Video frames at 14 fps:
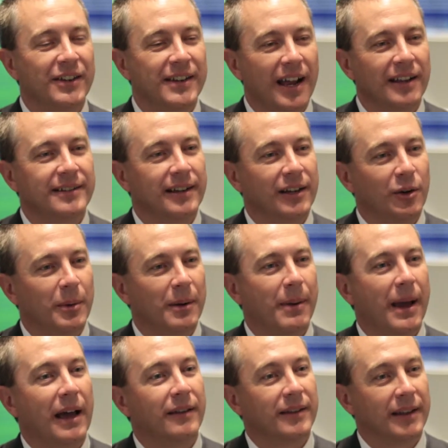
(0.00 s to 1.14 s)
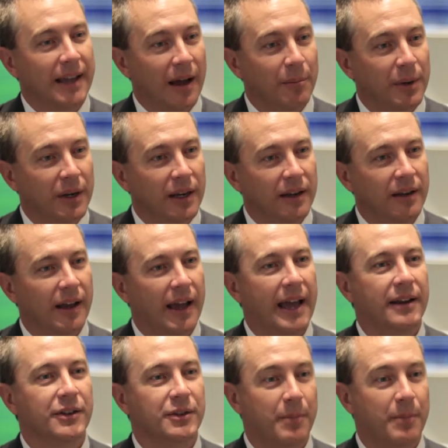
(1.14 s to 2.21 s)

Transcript: you tell us a little bit about the company and its